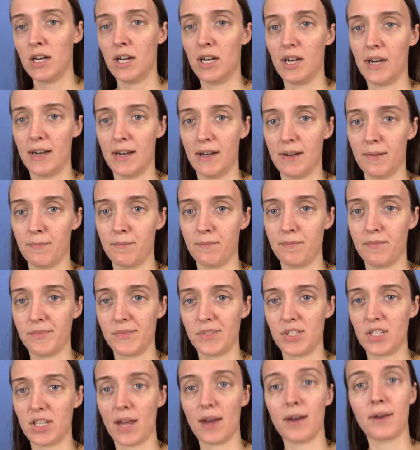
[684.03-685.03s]
So
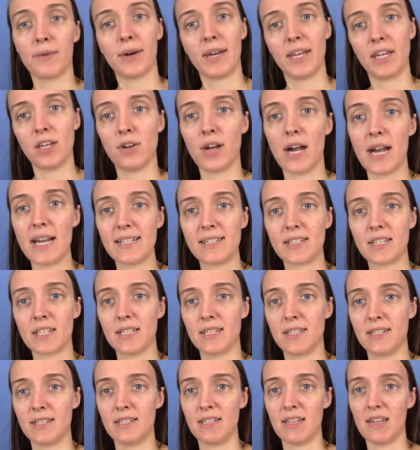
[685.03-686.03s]
that way you guys
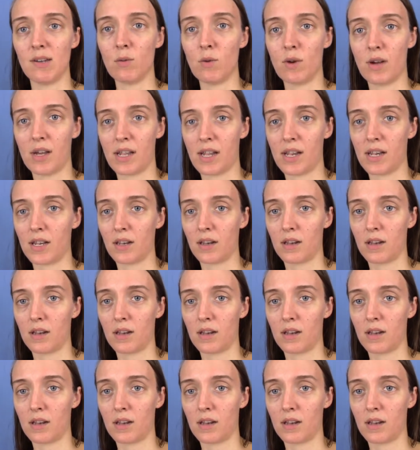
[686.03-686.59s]
can see what,